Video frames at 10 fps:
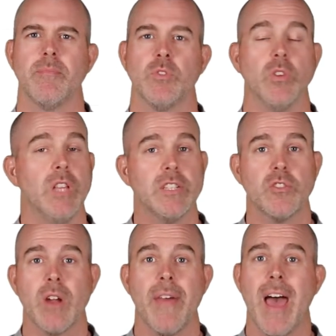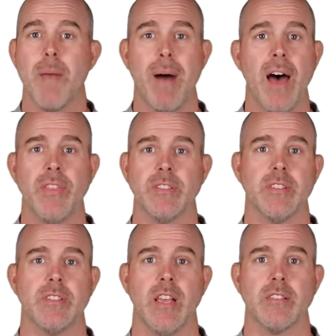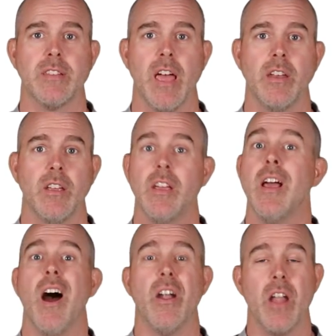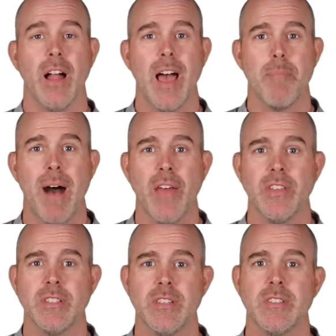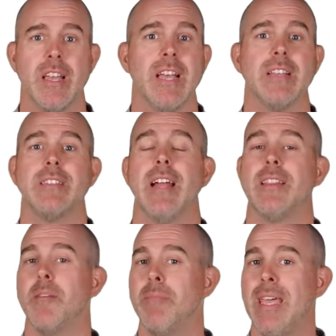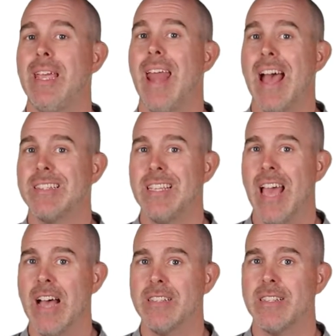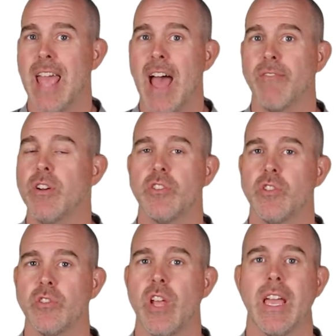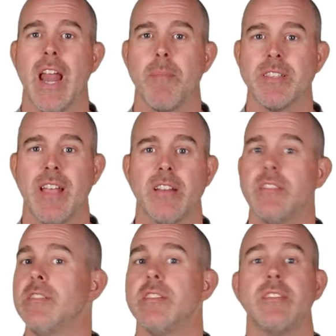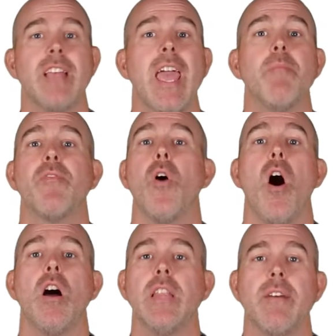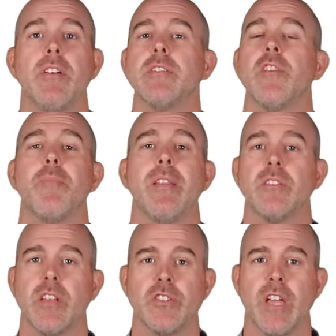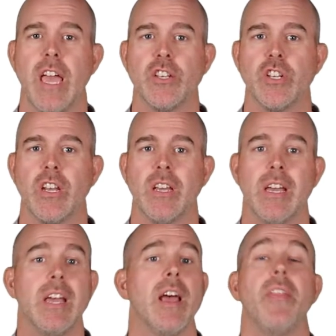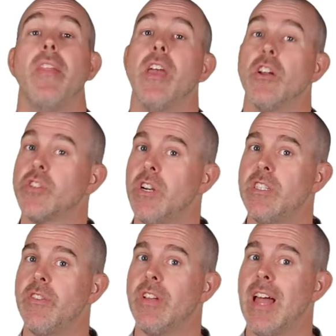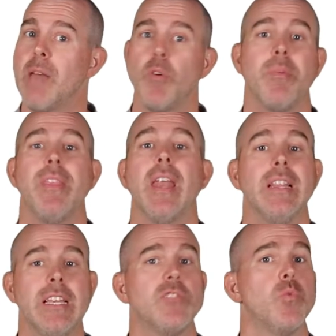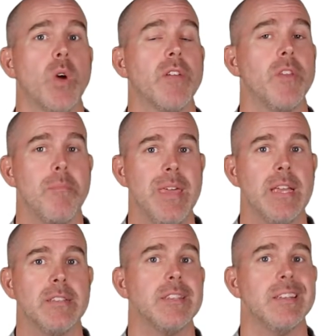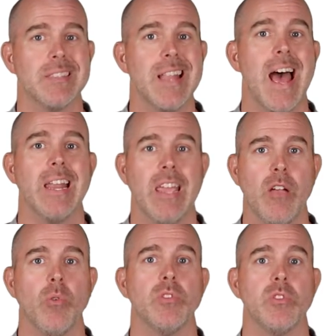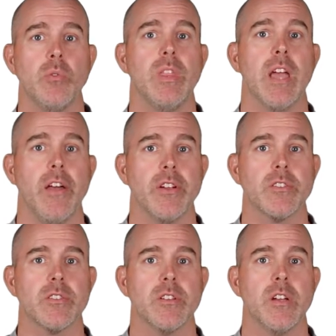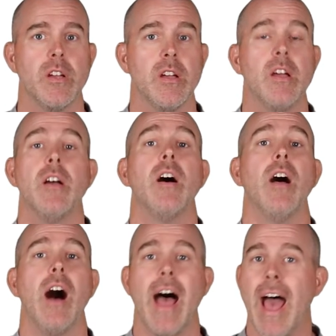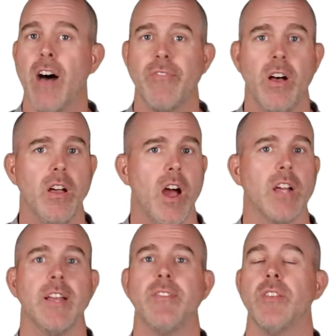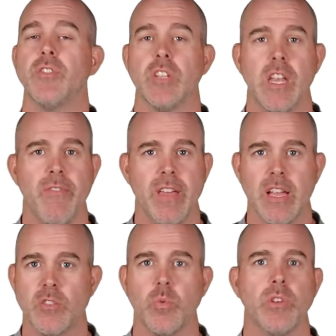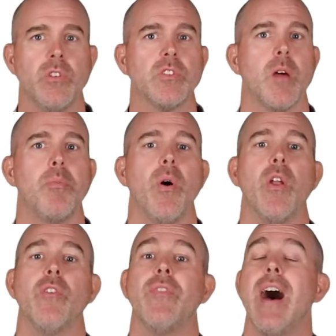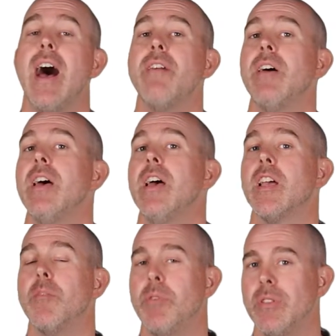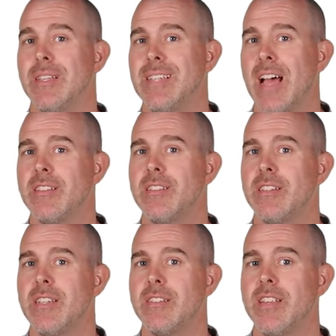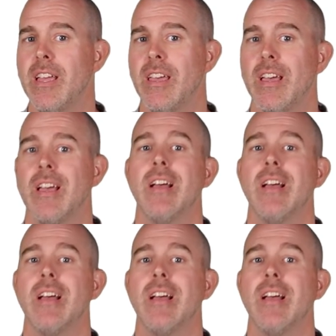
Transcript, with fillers: So let's try the hypothesis test then. Our null hypothesis is that the mean SES, the average socioeconomic status, is the same for all levels of mother's education. And then the alternative claim would be that at least one of the means is not equal to the others. Alpha, our level of significance, we'll use our 0.05, compute the test statistic.